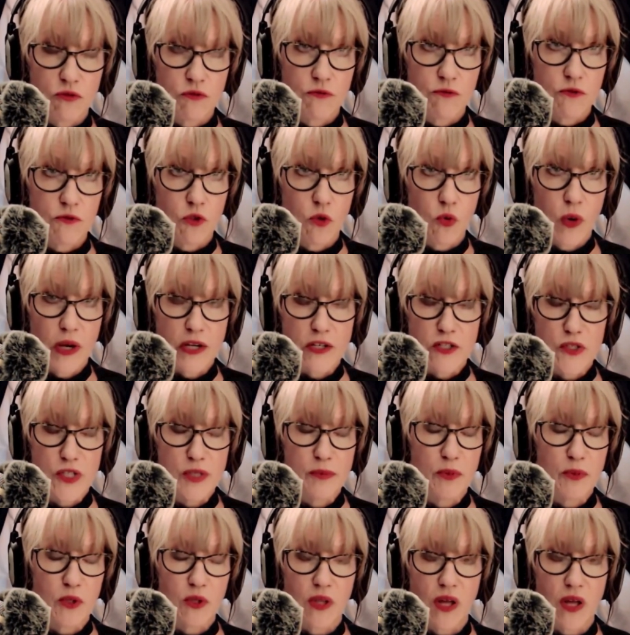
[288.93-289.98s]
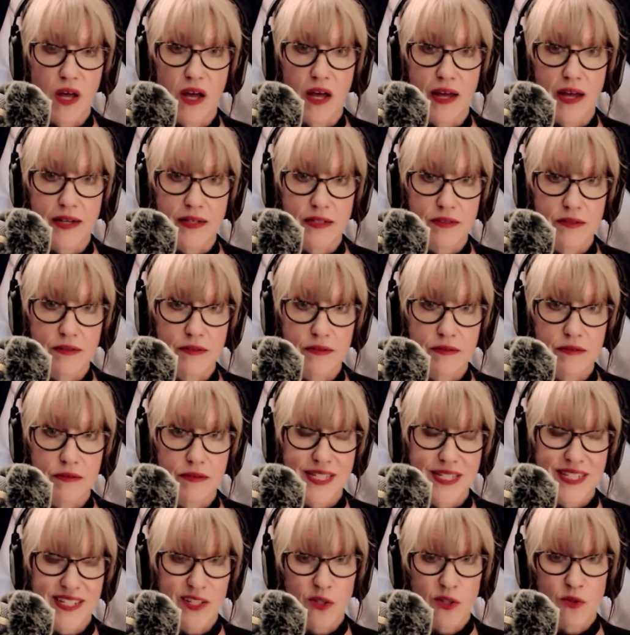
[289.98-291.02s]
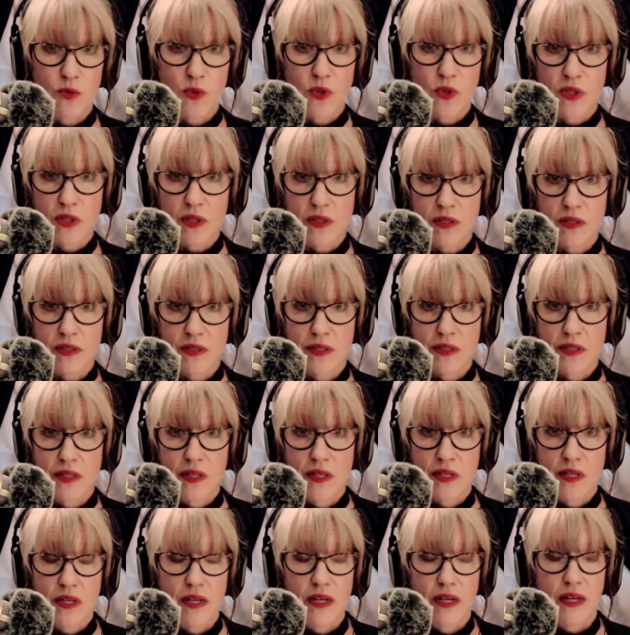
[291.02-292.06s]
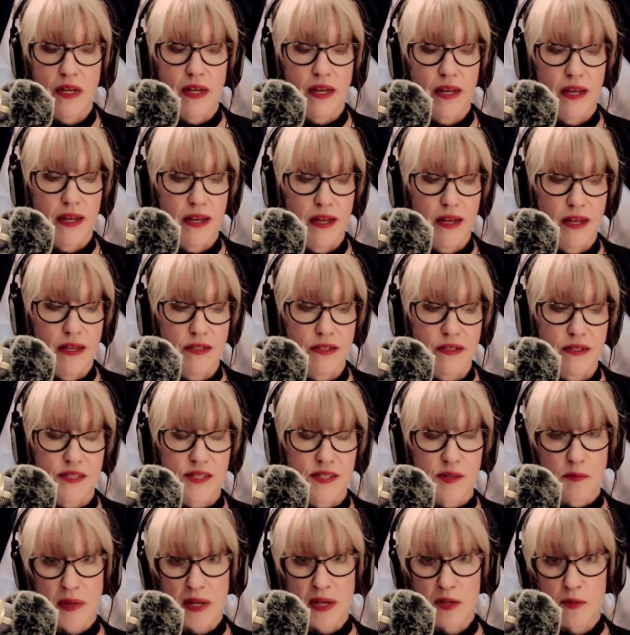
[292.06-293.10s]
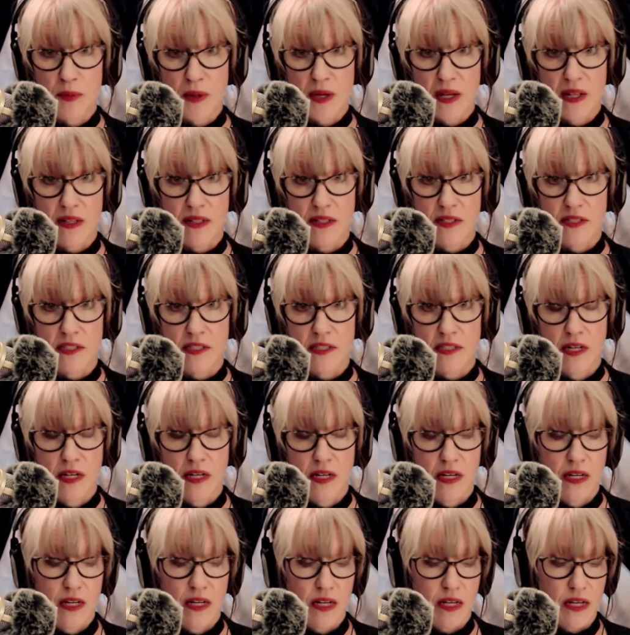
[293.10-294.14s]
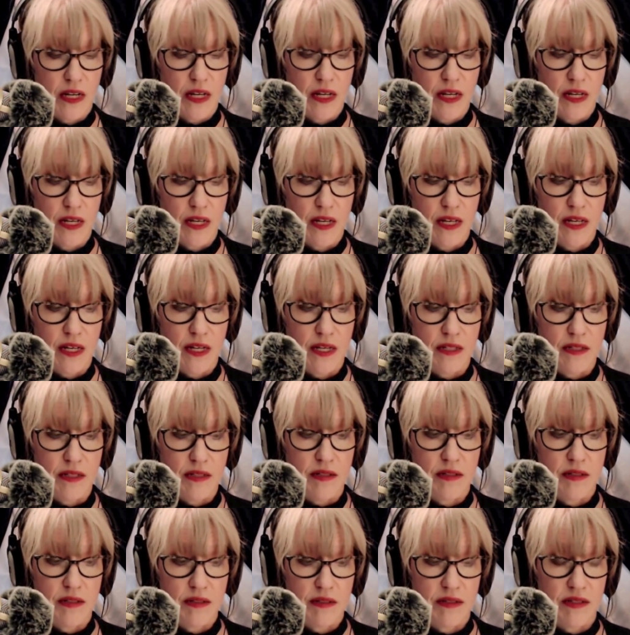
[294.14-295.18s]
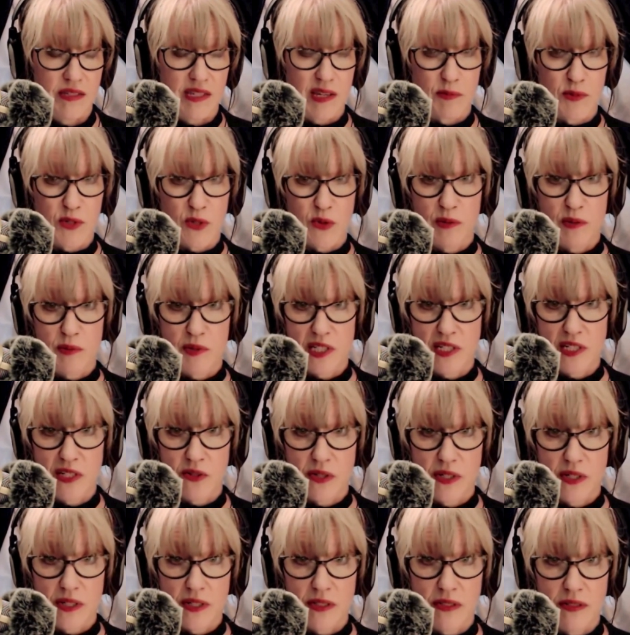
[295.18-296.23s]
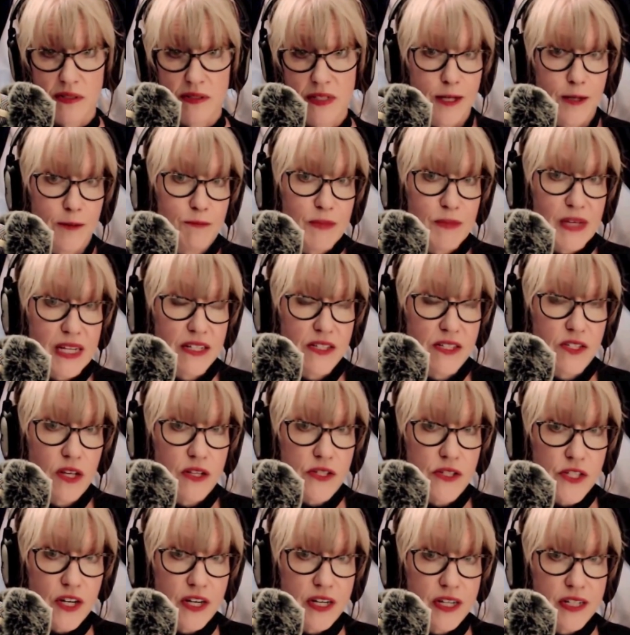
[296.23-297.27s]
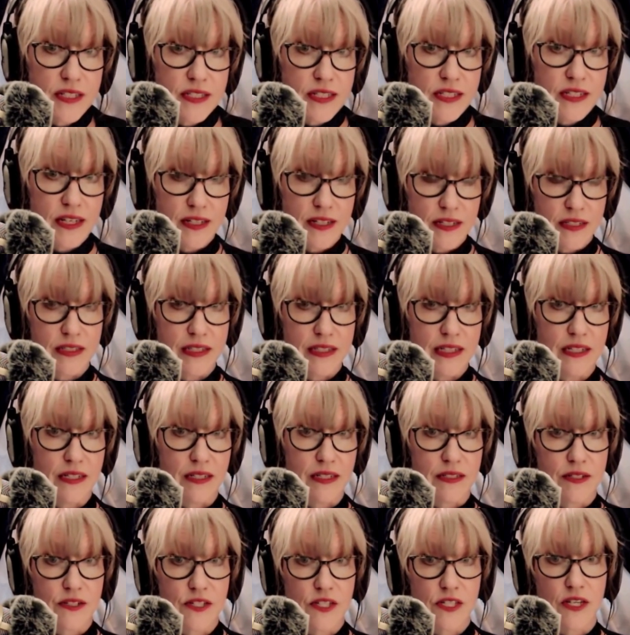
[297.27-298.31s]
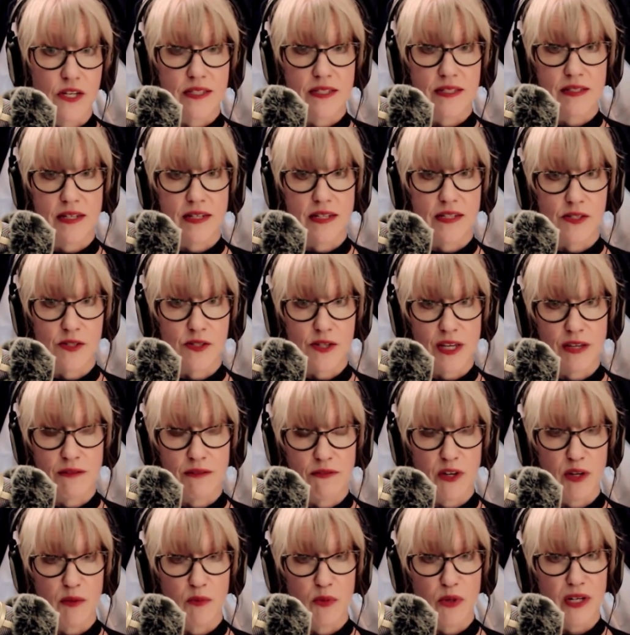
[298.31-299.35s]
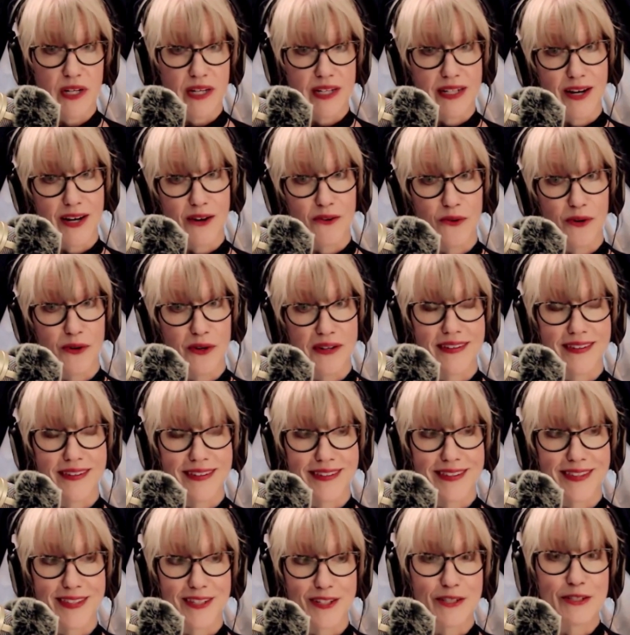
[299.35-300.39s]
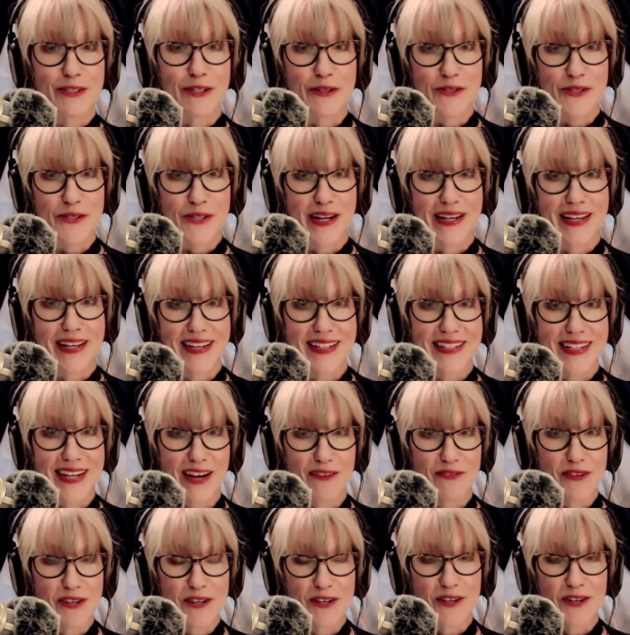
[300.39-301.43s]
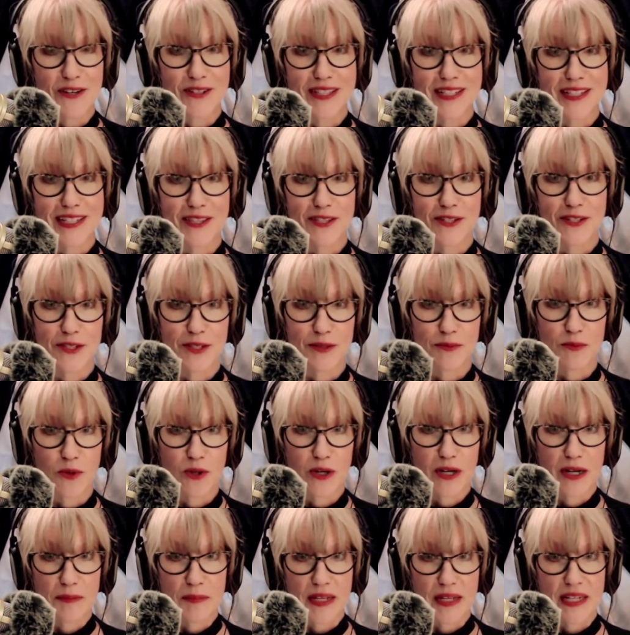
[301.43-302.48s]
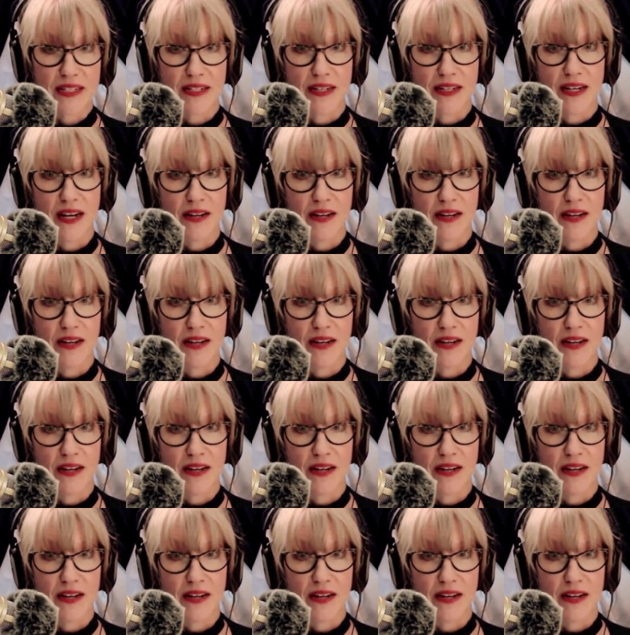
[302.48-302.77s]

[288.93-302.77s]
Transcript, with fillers: quadruple aught steel wool and some metal polish and some sewing machine oil. And it's all starting to get clean. So it's looking very pretty. Now, the closer I get to having it all clean, though, the more I'm like, I